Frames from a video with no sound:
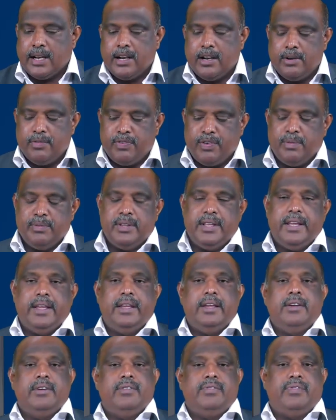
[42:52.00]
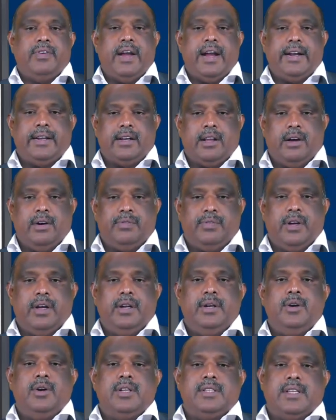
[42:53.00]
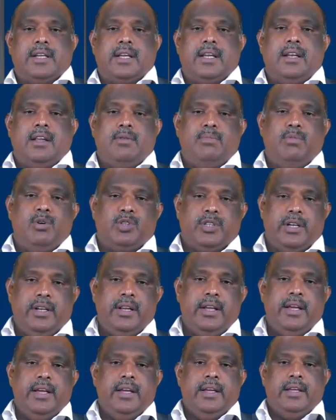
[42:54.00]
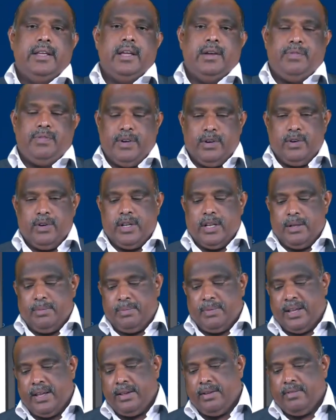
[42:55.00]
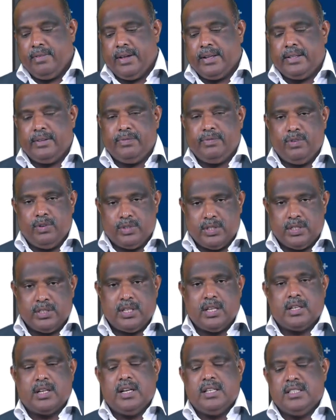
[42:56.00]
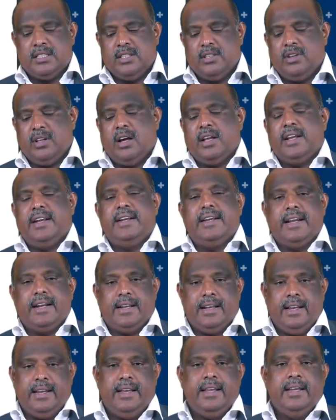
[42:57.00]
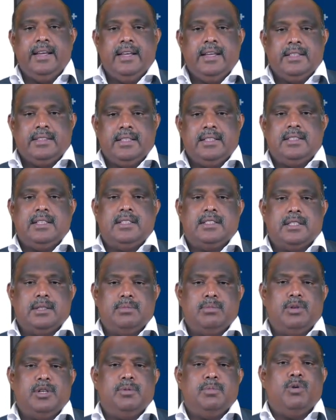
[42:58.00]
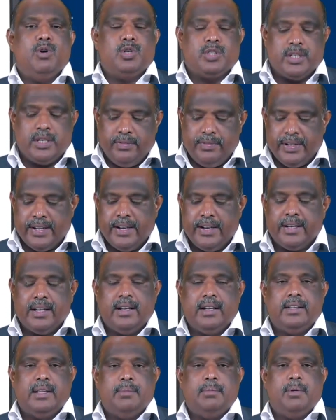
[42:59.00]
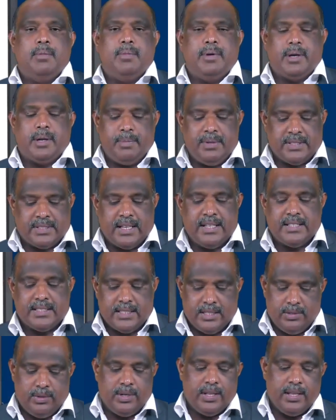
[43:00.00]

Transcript: It is arrived from the fact of Newton's second law of motion, F equal to ma, where the forces are conserved, or indirectly, since it is in motion, we can tell the momentum is